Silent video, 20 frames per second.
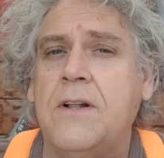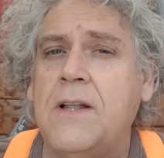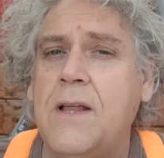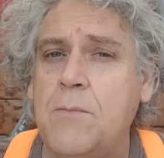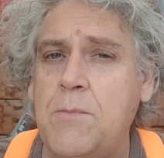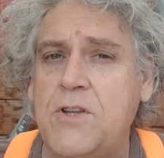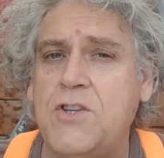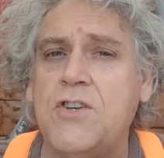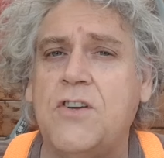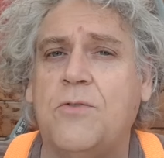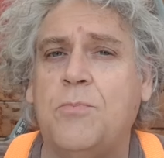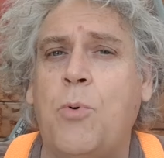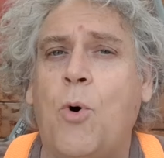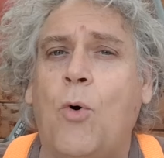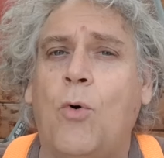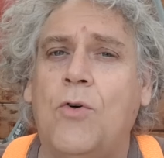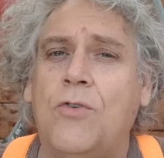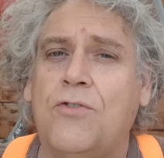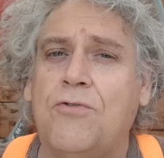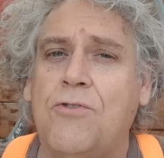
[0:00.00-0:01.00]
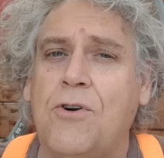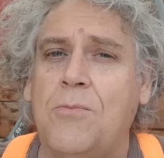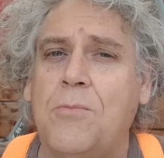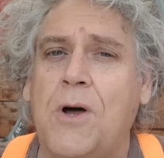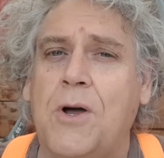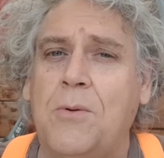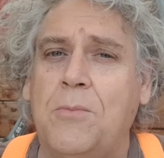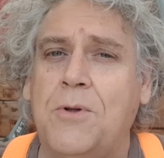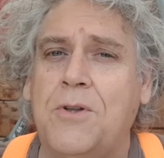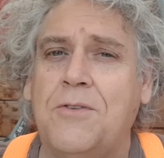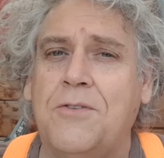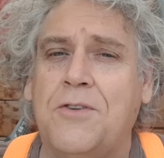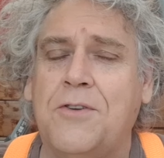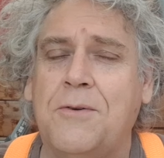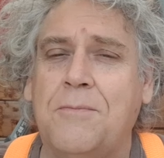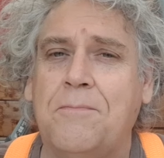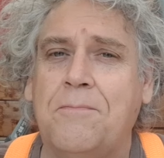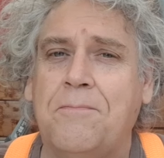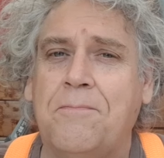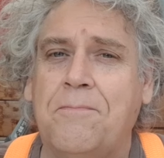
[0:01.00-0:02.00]
Let me just pause for a
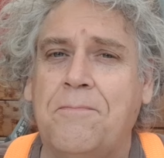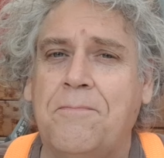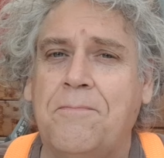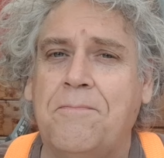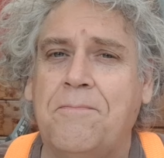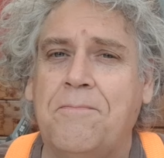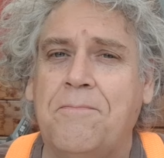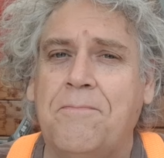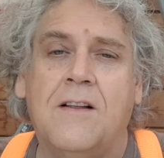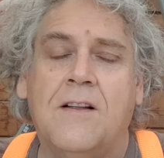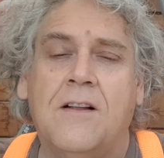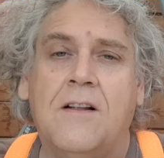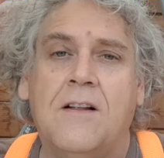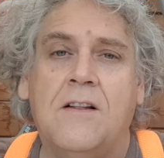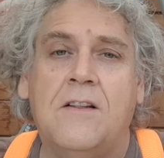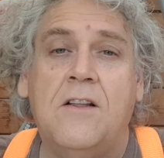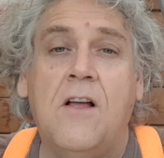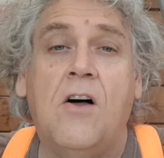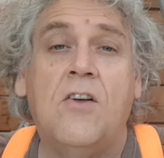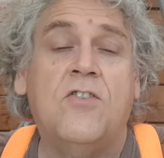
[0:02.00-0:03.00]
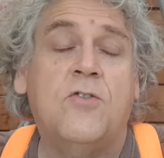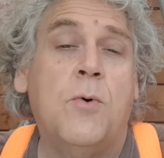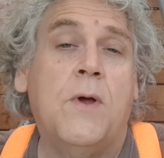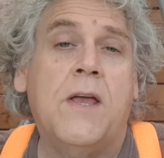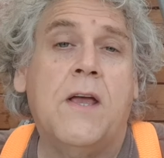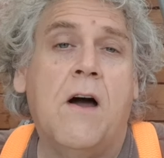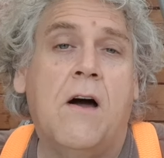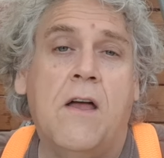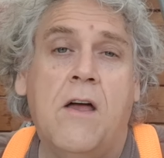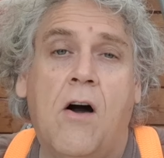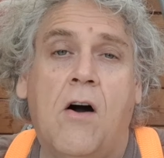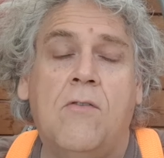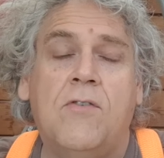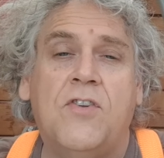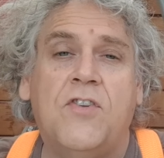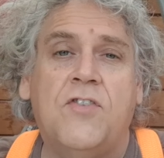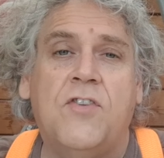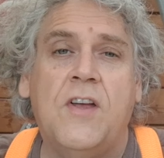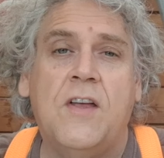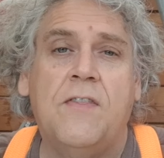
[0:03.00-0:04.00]
moment. Last week I
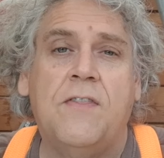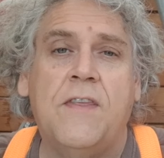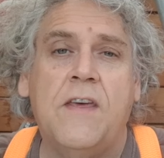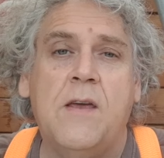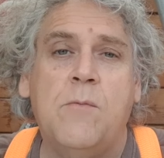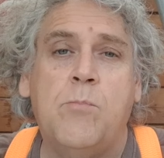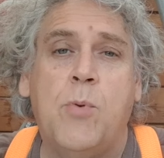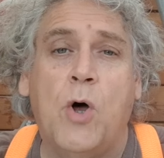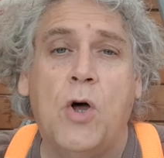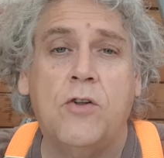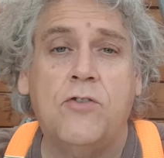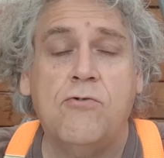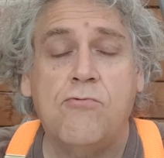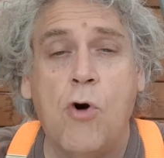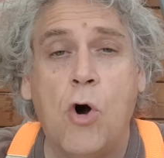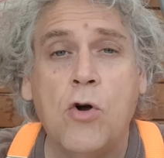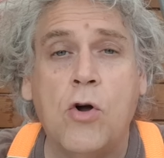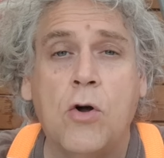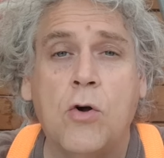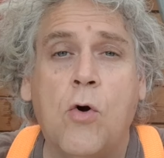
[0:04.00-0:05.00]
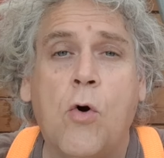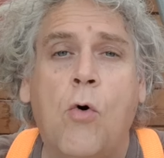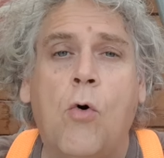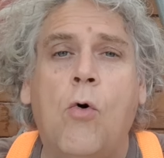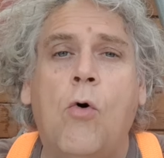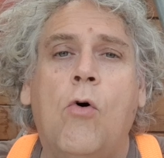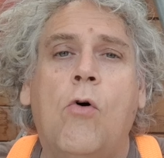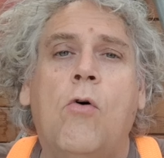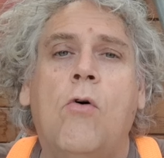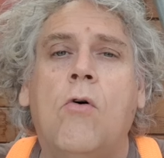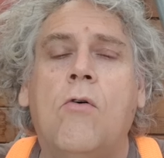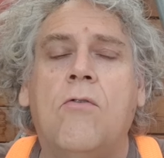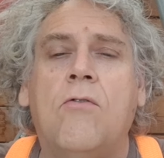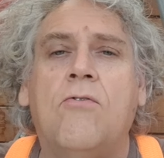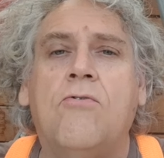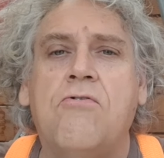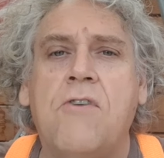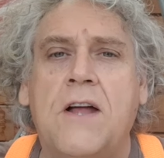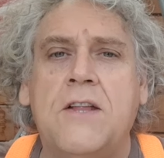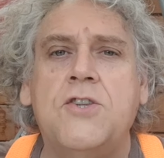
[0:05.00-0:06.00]
harvested the Beurre de Rocquencourt
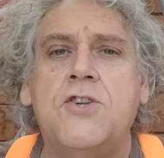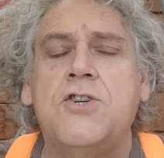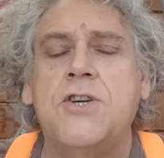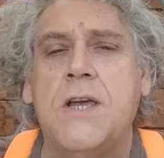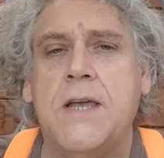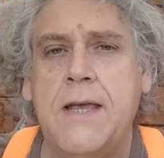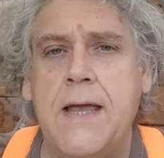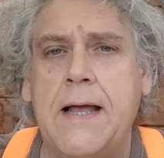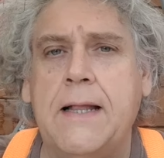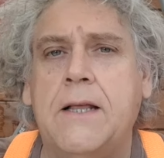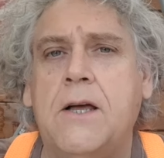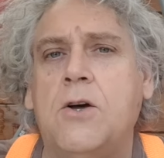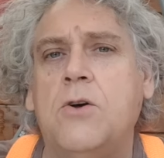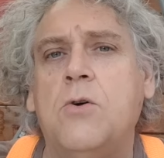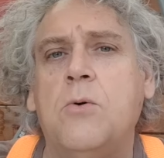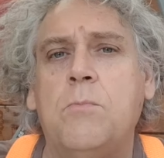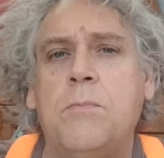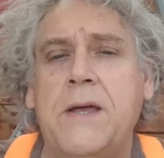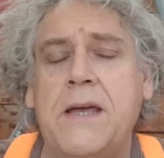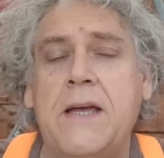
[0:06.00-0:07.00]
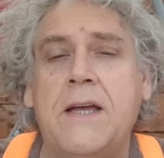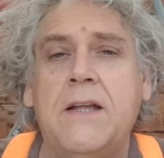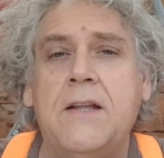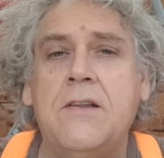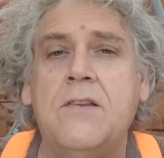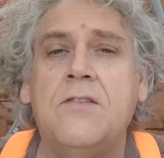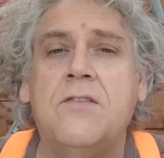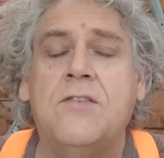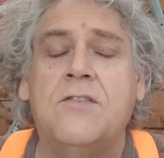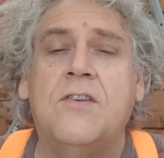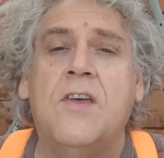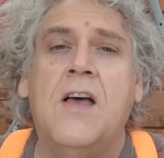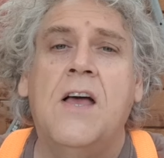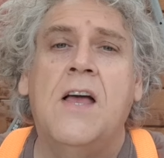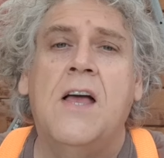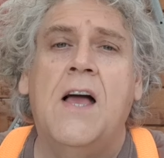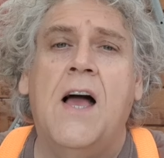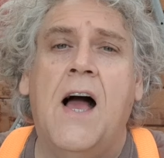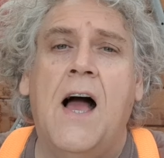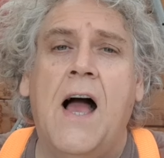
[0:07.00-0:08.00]
French yellow beans,
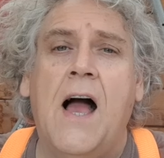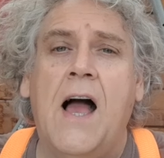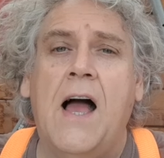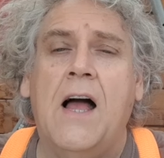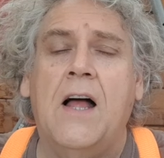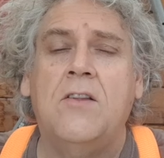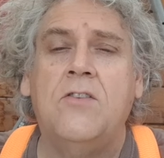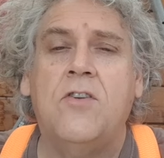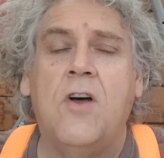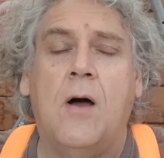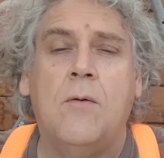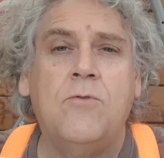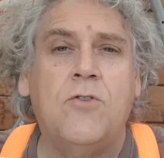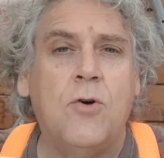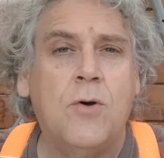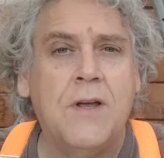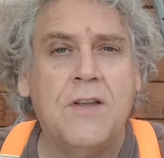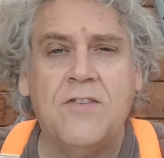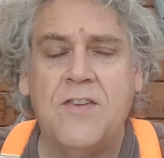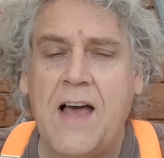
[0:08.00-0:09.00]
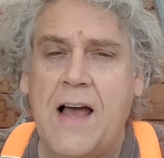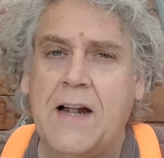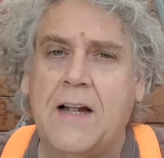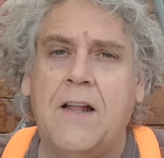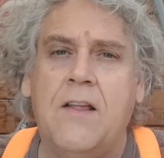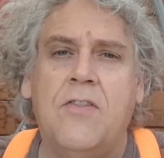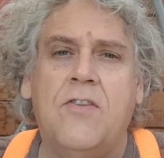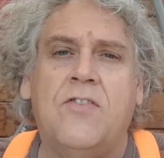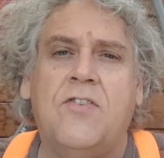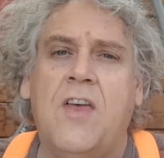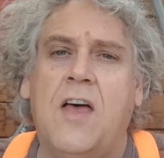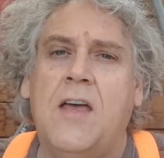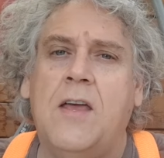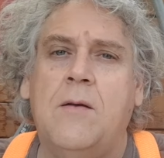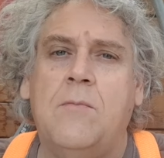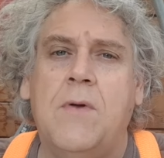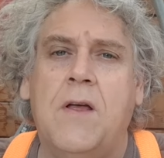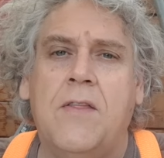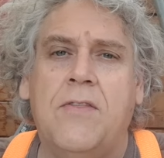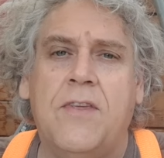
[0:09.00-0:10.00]
and I'm doing exactly the
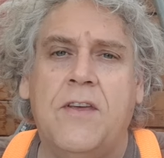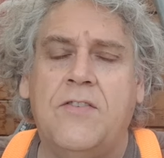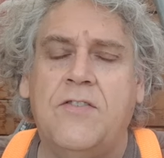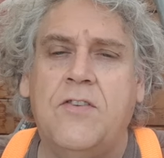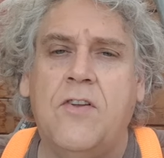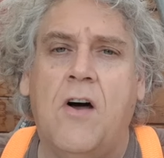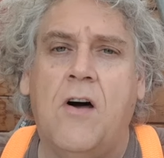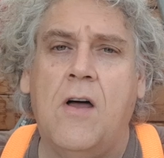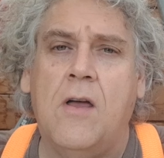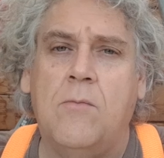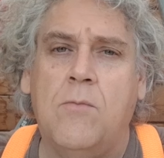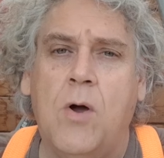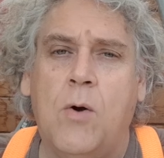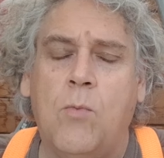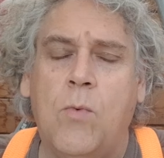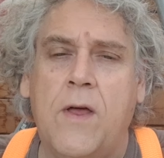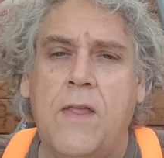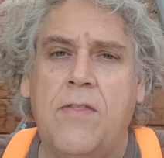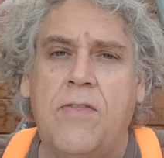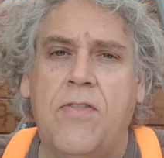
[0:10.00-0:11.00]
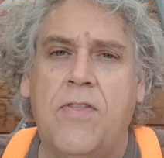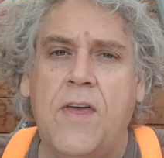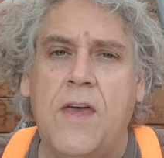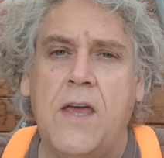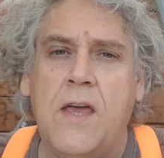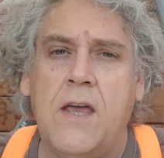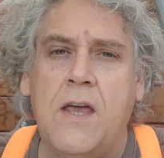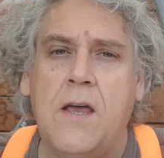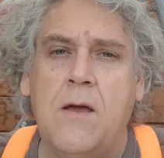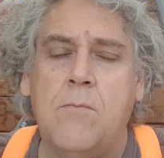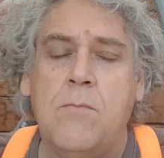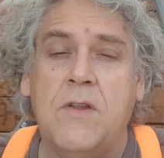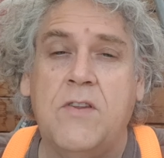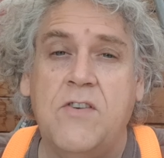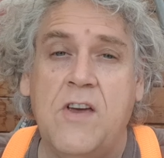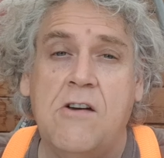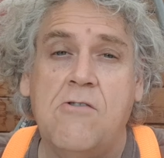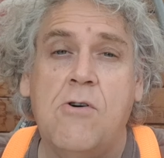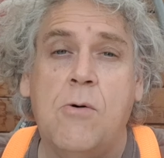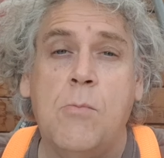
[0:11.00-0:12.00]
same this time with the
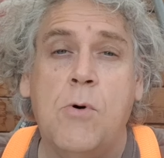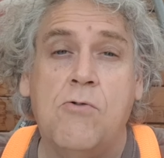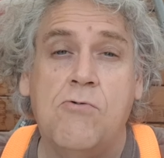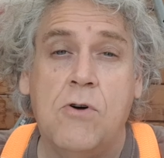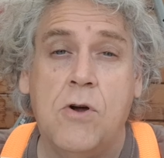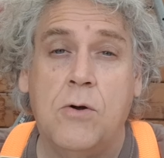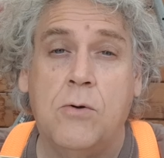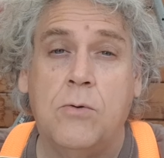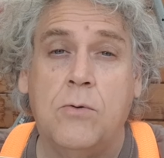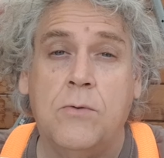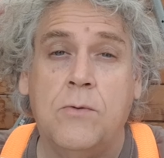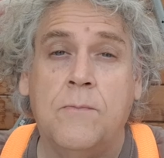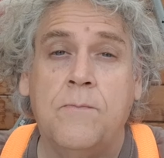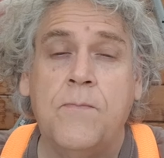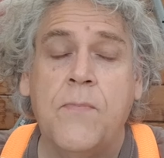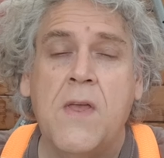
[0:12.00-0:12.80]
Madeira Maroon.